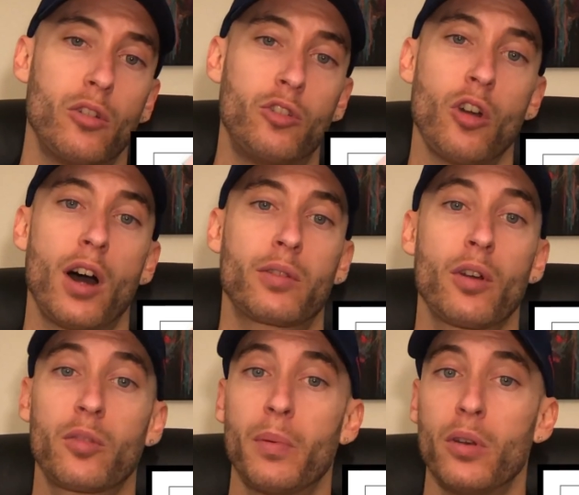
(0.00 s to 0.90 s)
jaw
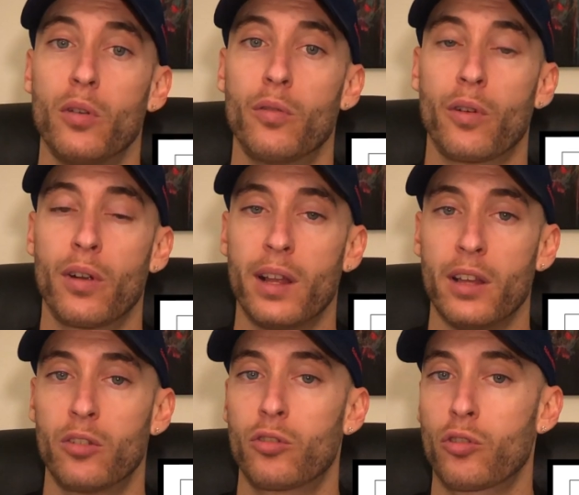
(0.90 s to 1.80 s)
thrust maneuver
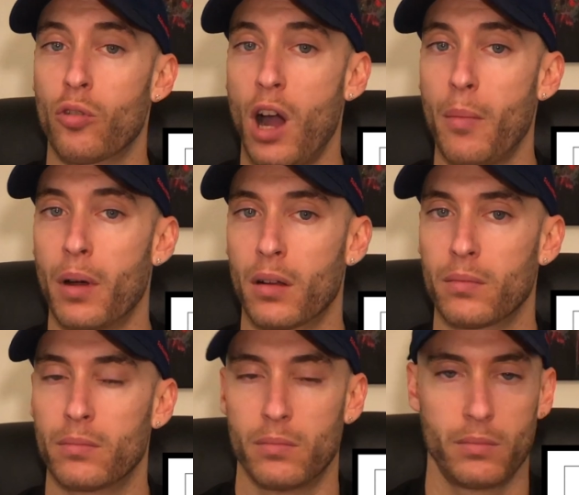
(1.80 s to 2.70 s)
is trauma.
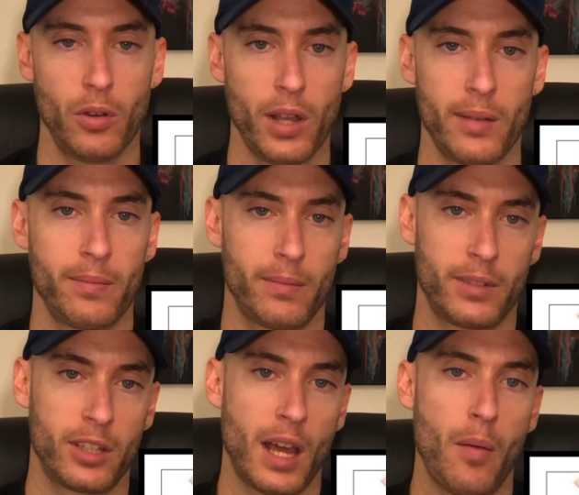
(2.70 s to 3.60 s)
Okay,
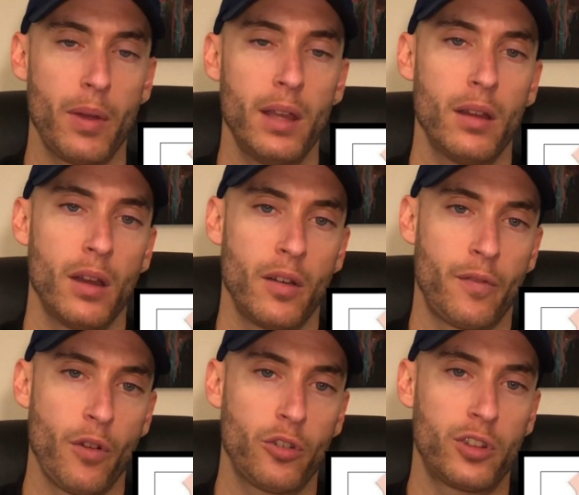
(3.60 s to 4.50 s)
so now
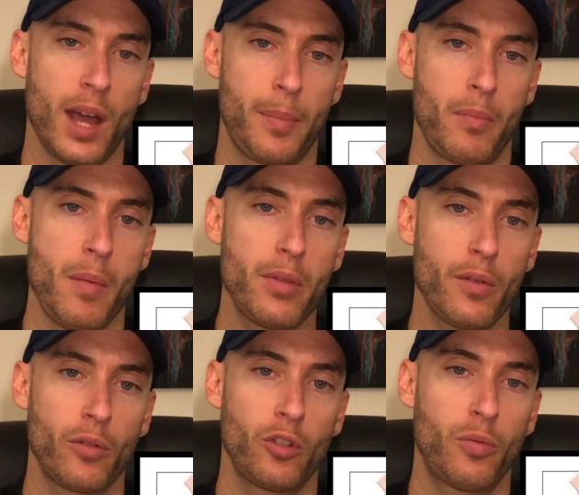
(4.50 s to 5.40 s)
first step,
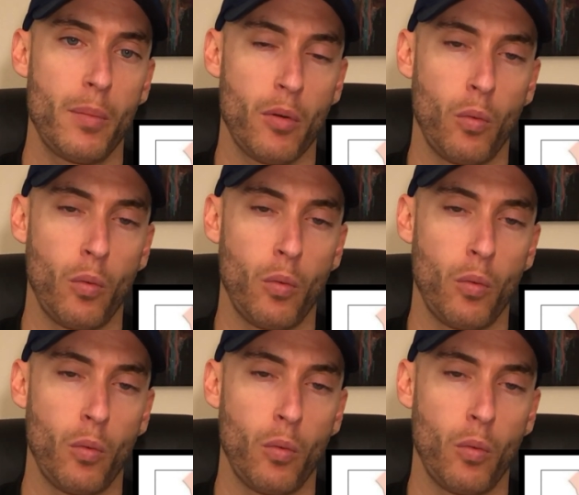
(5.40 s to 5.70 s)
just remember